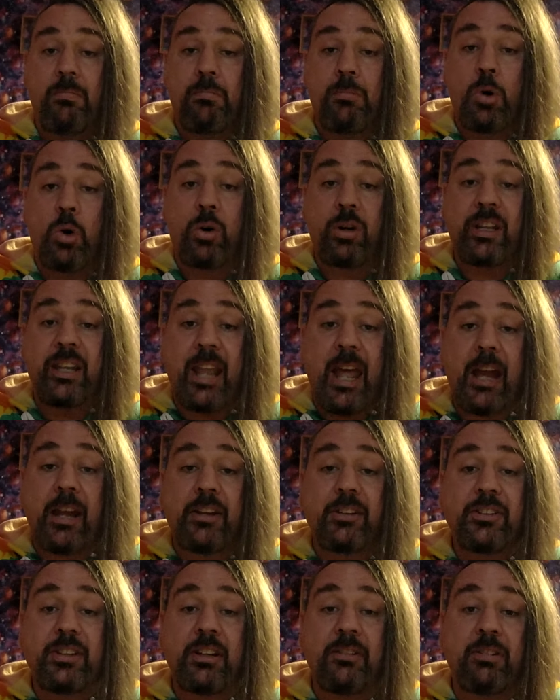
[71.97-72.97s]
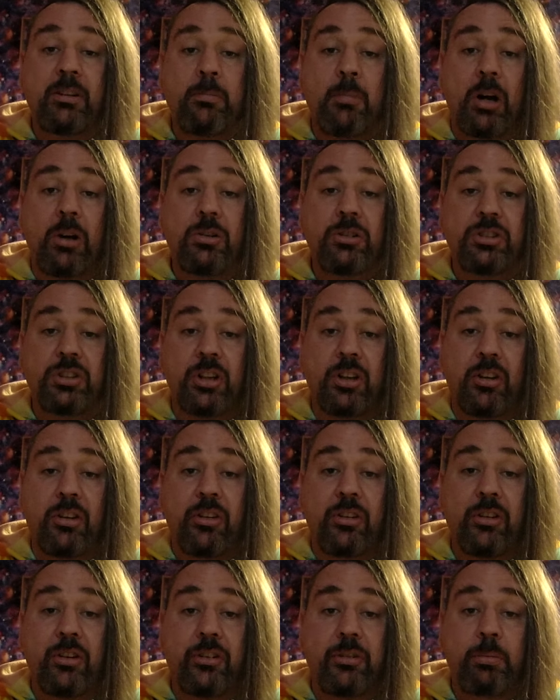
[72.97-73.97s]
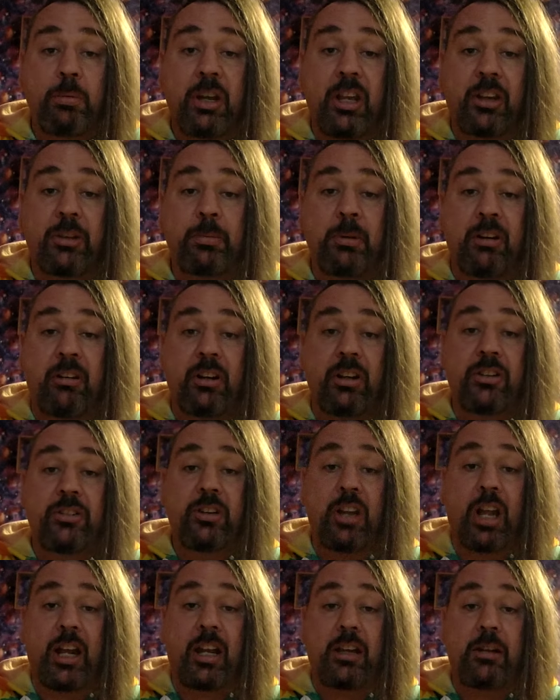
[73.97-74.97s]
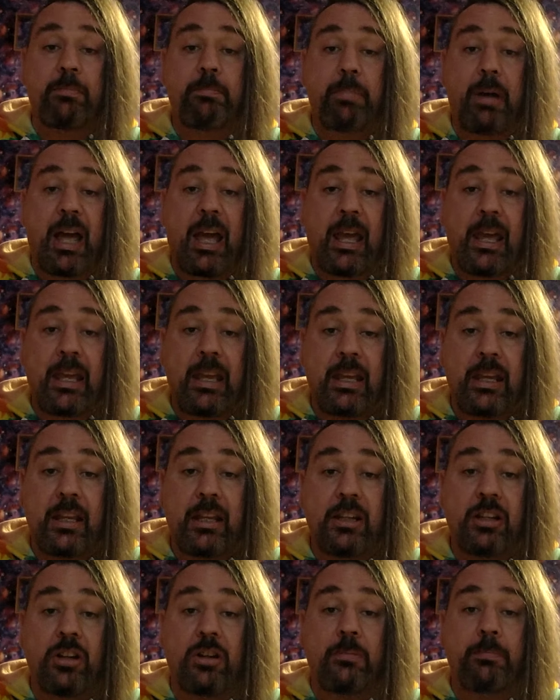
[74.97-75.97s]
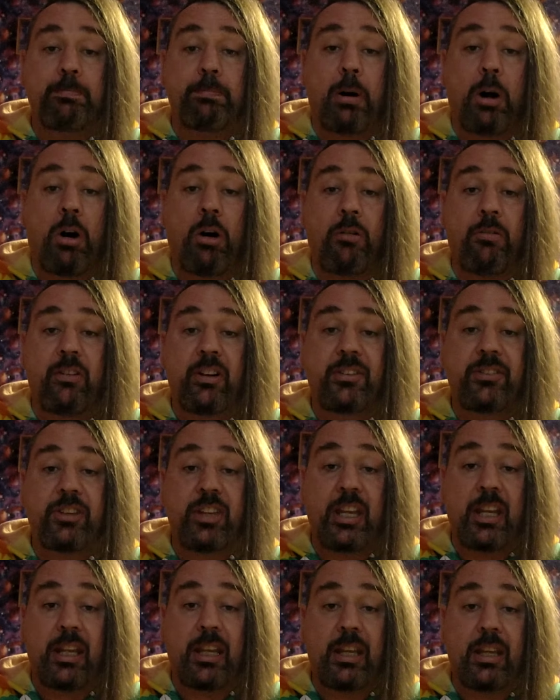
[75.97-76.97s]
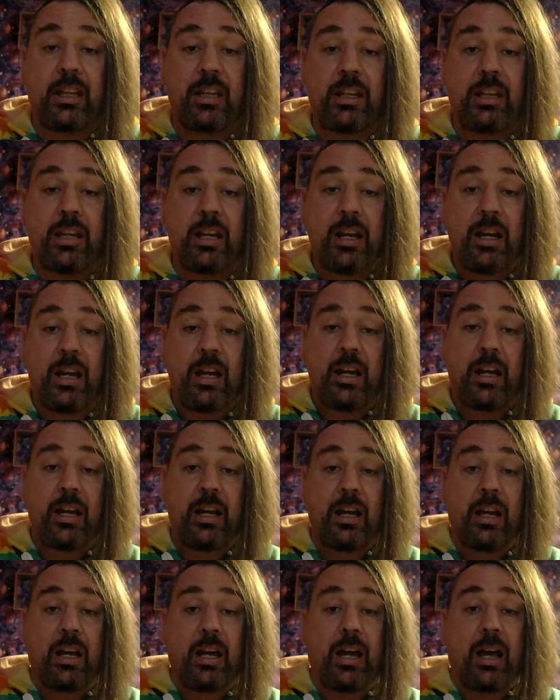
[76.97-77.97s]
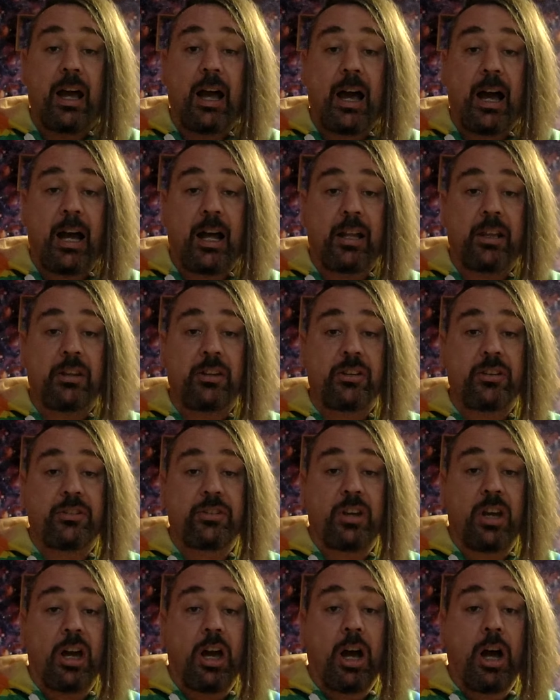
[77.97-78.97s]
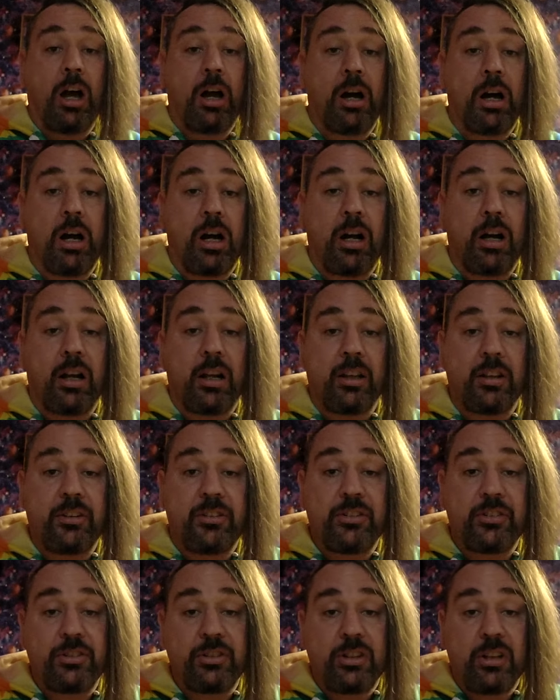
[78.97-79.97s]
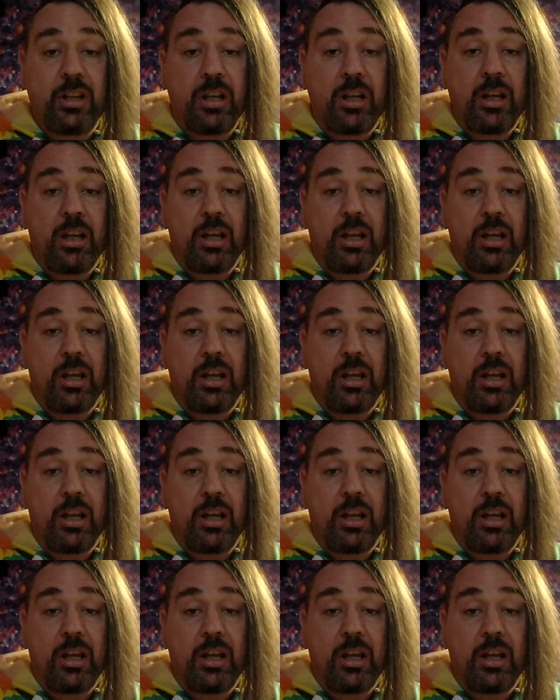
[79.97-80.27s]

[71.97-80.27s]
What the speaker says: more negative emotions. We experience like pain and poverty and hurt,